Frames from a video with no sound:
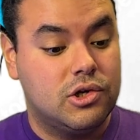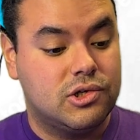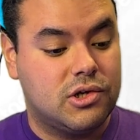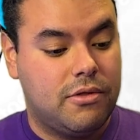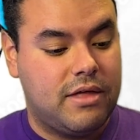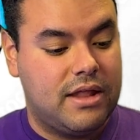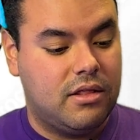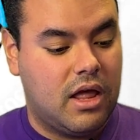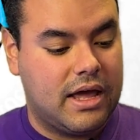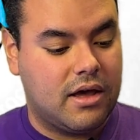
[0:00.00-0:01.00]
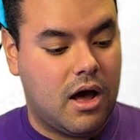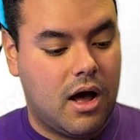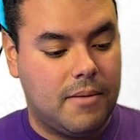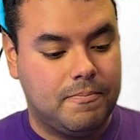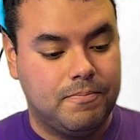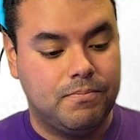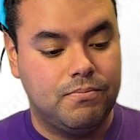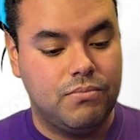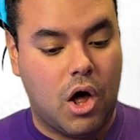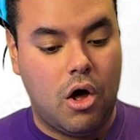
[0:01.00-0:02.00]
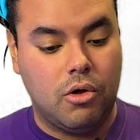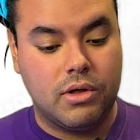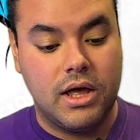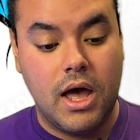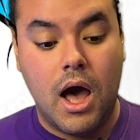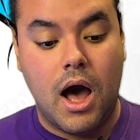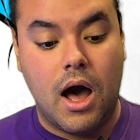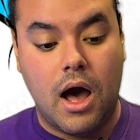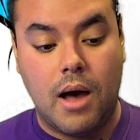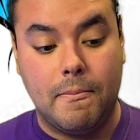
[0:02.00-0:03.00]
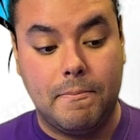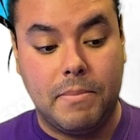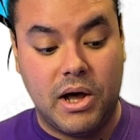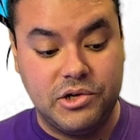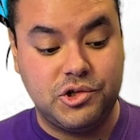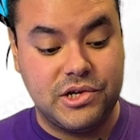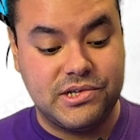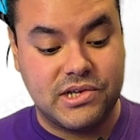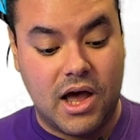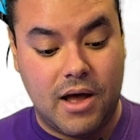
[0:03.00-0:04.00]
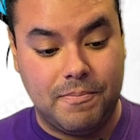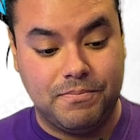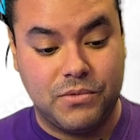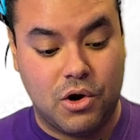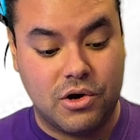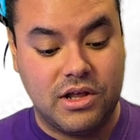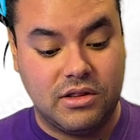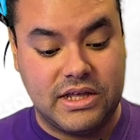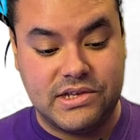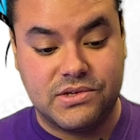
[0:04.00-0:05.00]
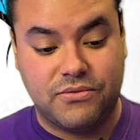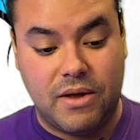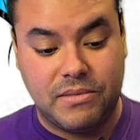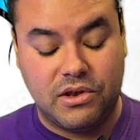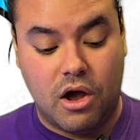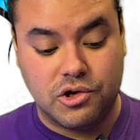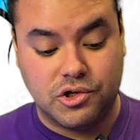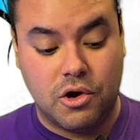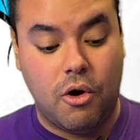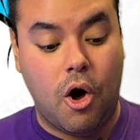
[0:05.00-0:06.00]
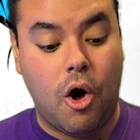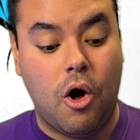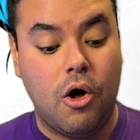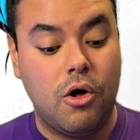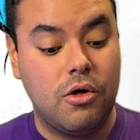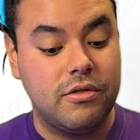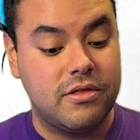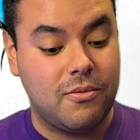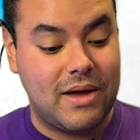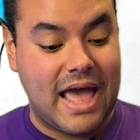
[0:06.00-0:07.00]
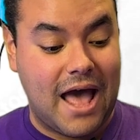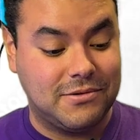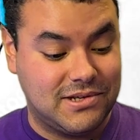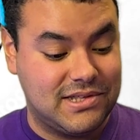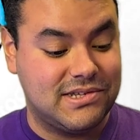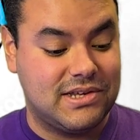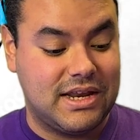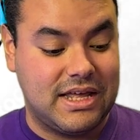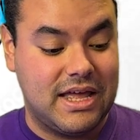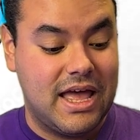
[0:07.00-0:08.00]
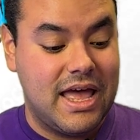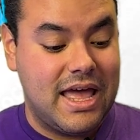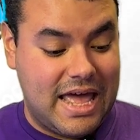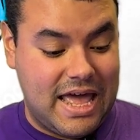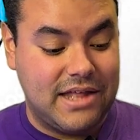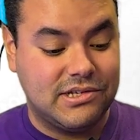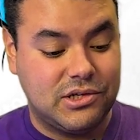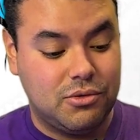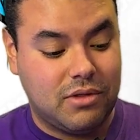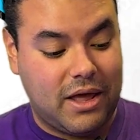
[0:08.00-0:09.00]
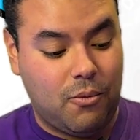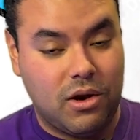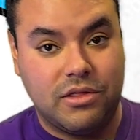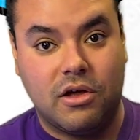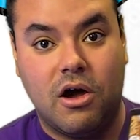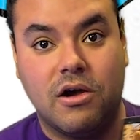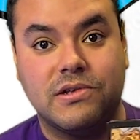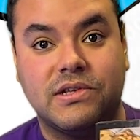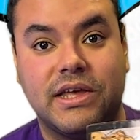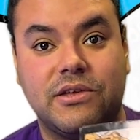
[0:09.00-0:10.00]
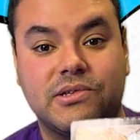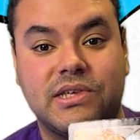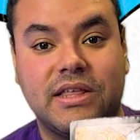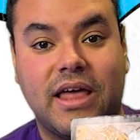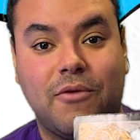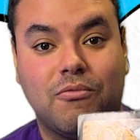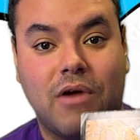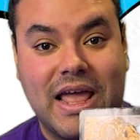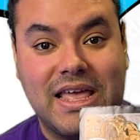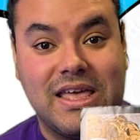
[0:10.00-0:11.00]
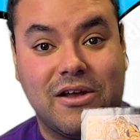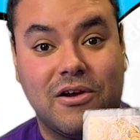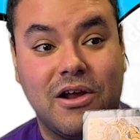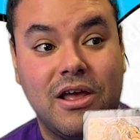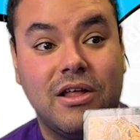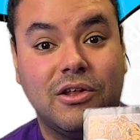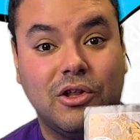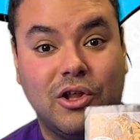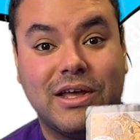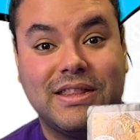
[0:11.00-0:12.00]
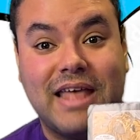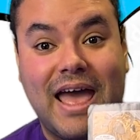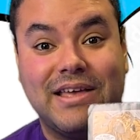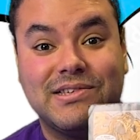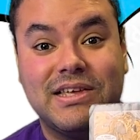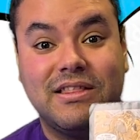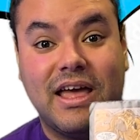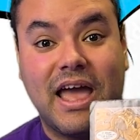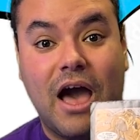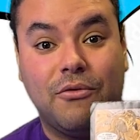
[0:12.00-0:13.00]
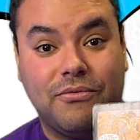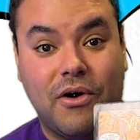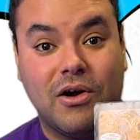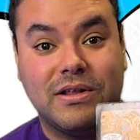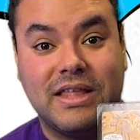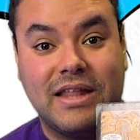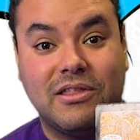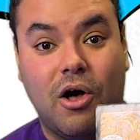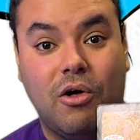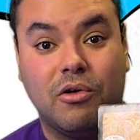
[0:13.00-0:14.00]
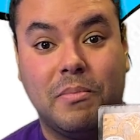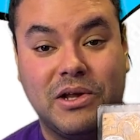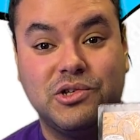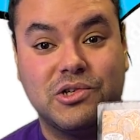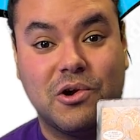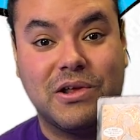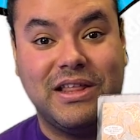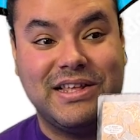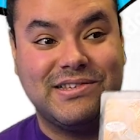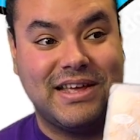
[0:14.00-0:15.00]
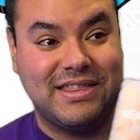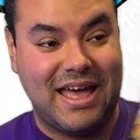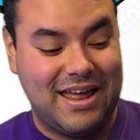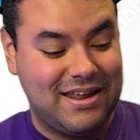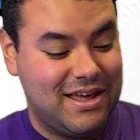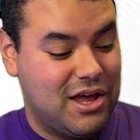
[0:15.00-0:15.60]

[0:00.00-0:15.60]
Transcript: So then like the Hulk punches Hercules from the dog show all the way out to the city into like one of the cars, like you see like right here. Look at that. You see like how far that the Hulk punches Hercules like that.